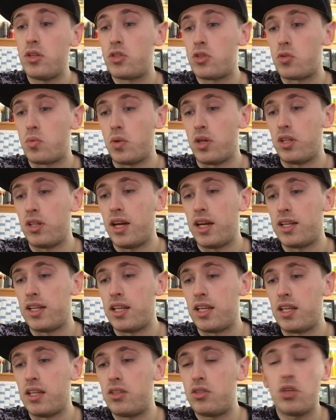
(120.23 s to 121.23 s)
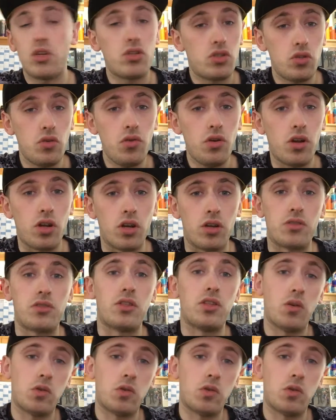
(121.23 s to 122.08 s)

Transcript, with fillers: sweetener, and it is sucralose, so no